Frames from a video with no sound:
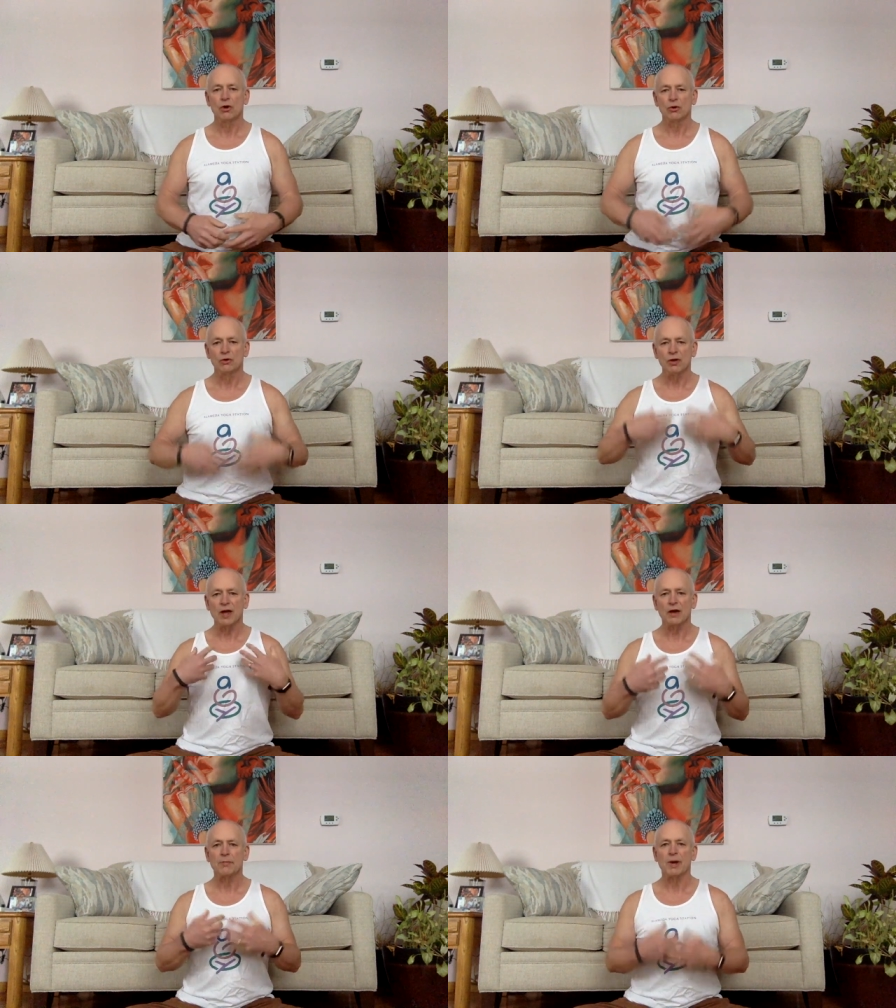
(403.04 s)

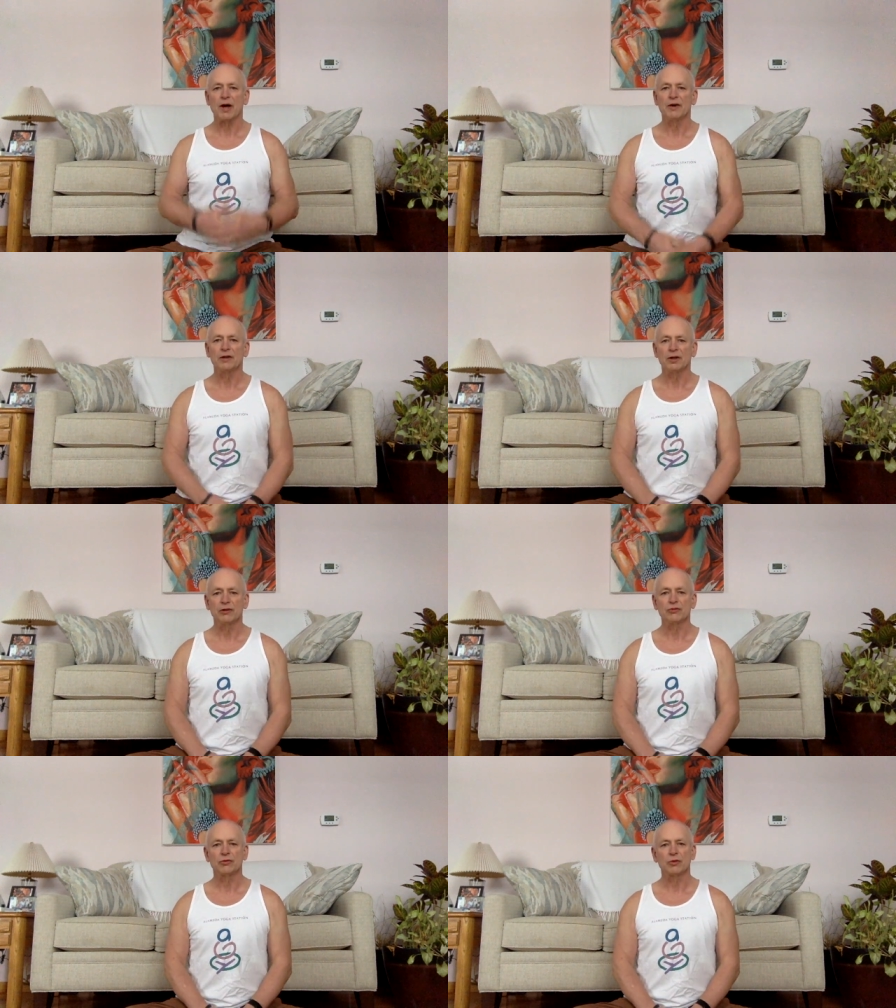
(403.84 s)
Uddiyana bandha
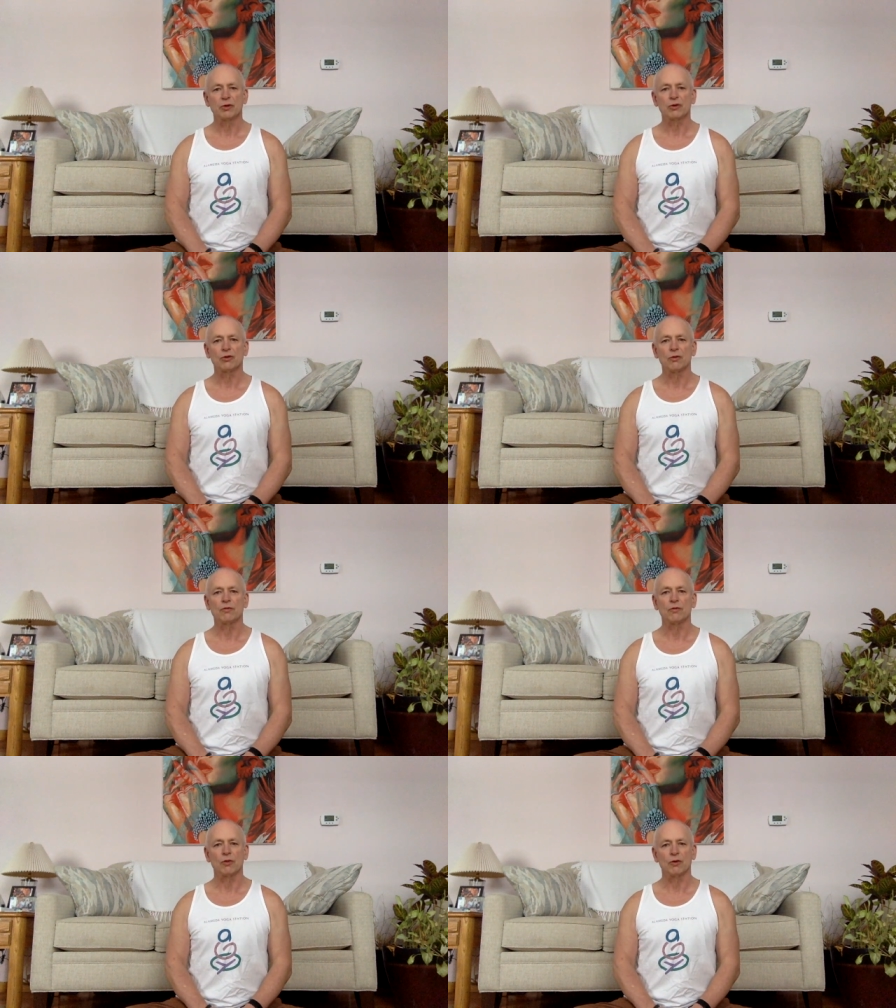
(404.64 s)
is critical
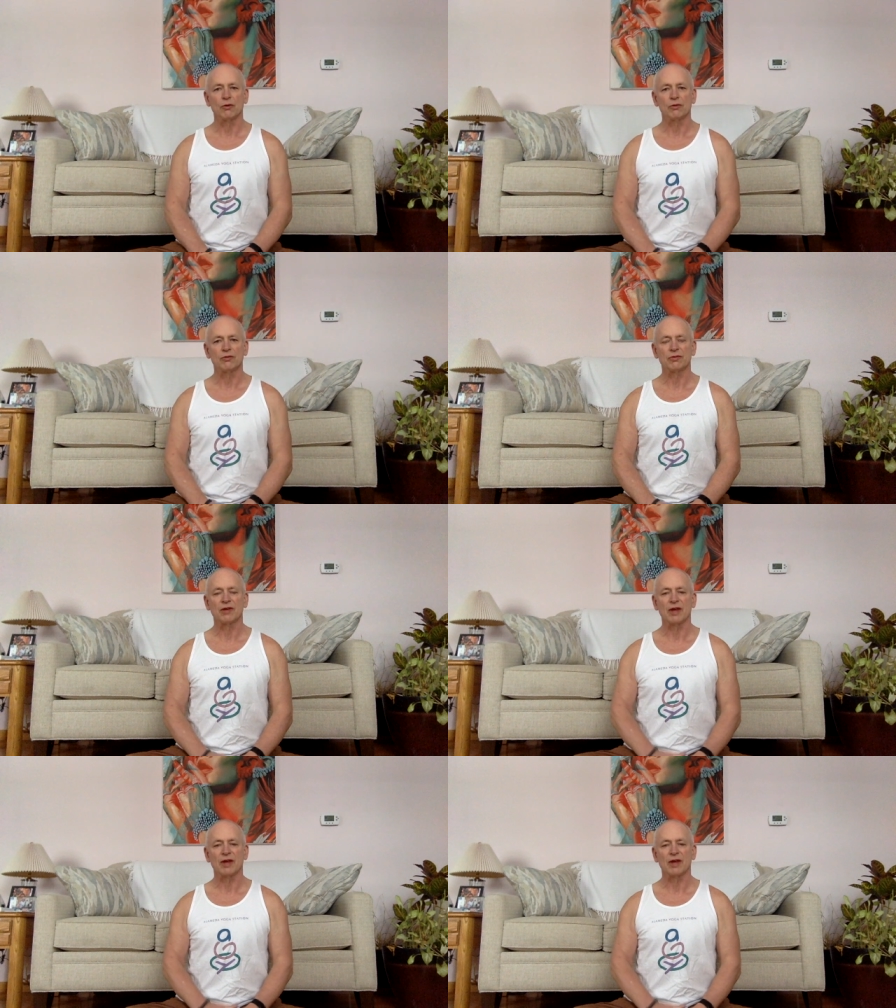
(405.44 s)
for those.